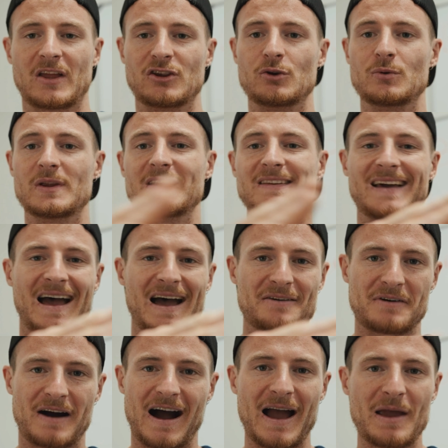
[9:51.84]
And you need to
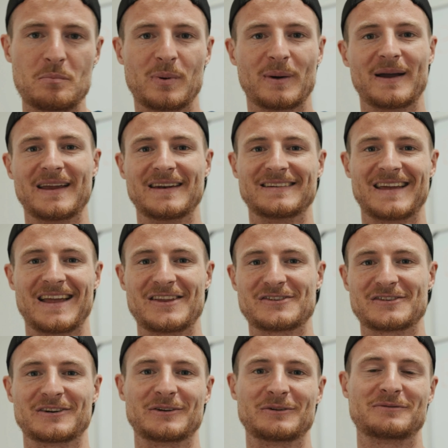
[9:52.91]
have hyper
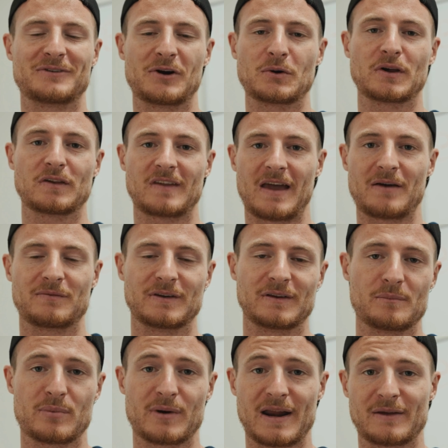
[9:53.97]
intentional focused effort
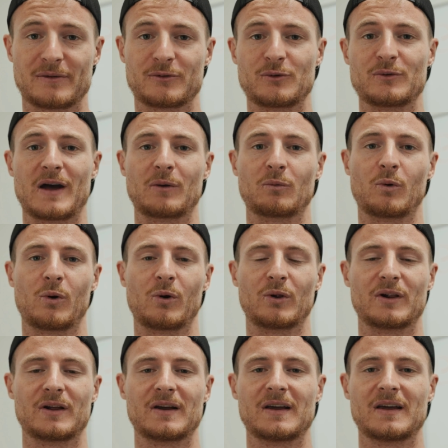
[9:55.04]
to break through that
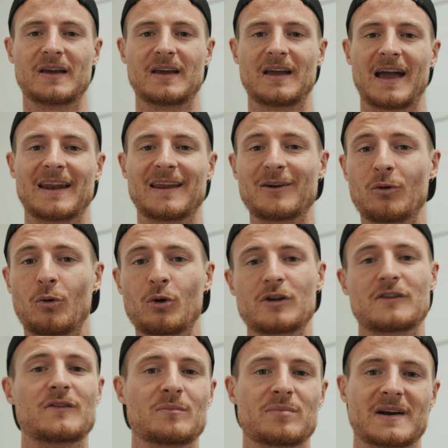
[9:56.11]
wall. And in
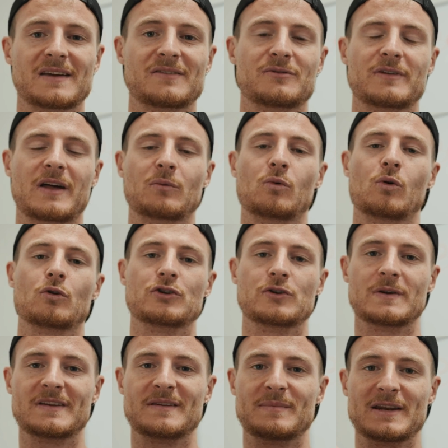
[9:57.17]
order to break through that wall, you
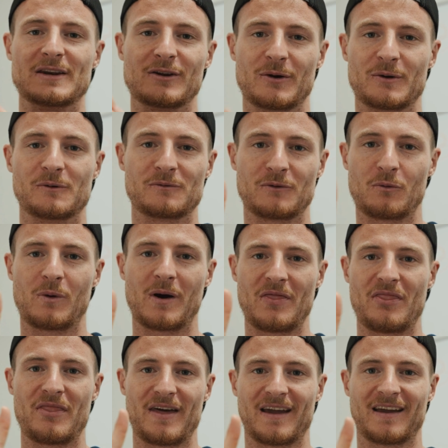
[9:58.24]
need to be known for
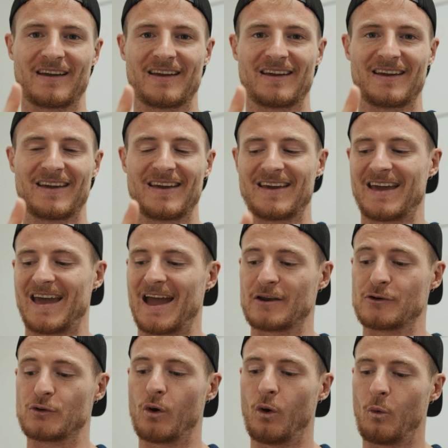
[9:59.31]
one thing.
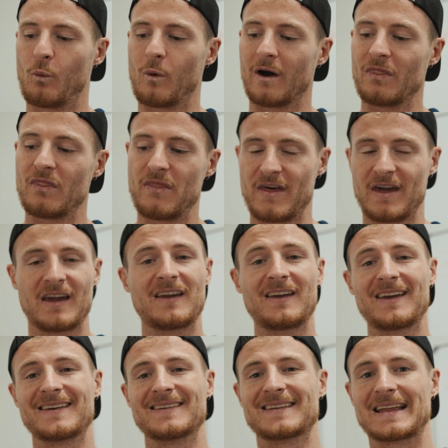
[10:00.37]
And your one
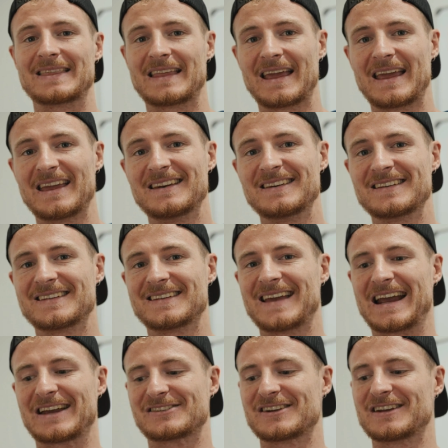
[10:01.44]
thing is at the
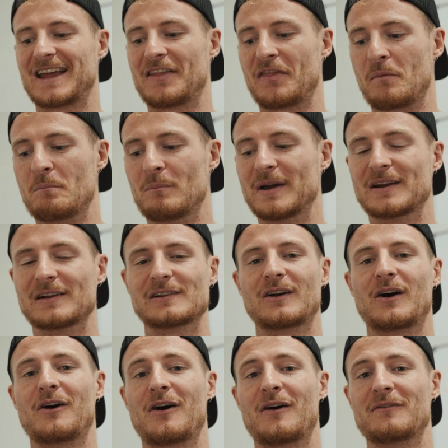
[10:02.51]
intersection and the
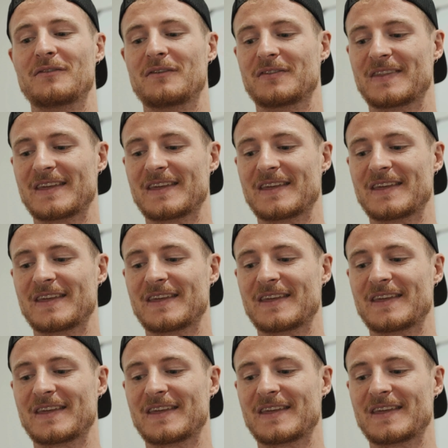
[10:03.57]
middle of